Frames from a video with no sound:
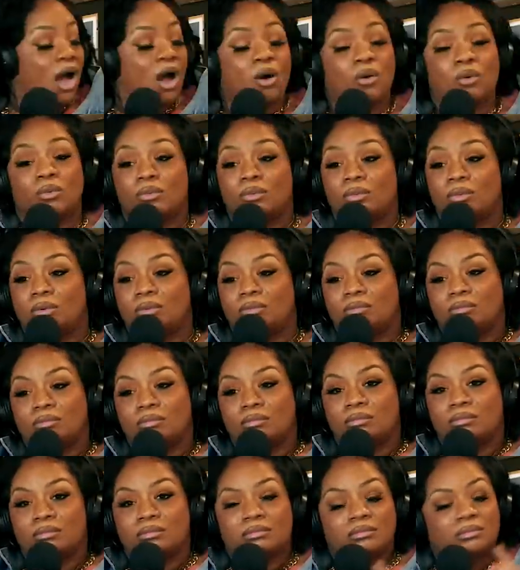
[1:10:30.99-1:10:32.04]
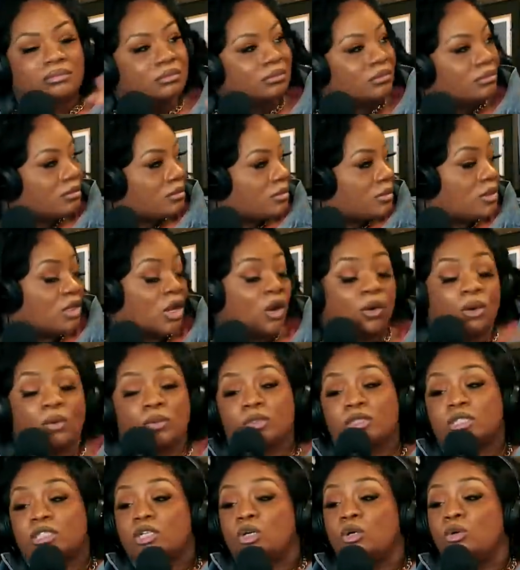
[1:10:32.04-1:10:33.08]
Oh. No, it
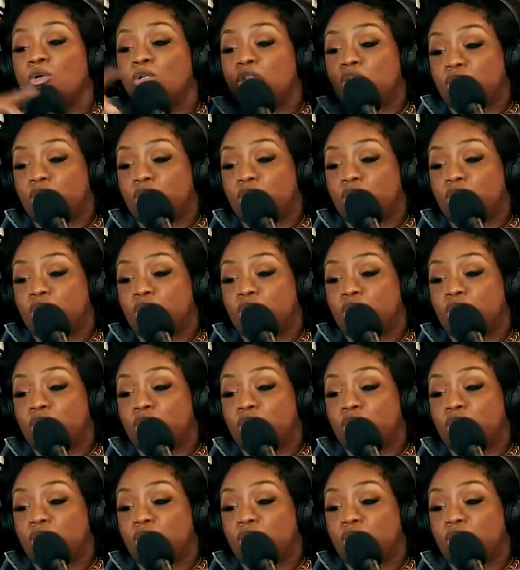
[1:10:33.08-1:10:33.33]
was you school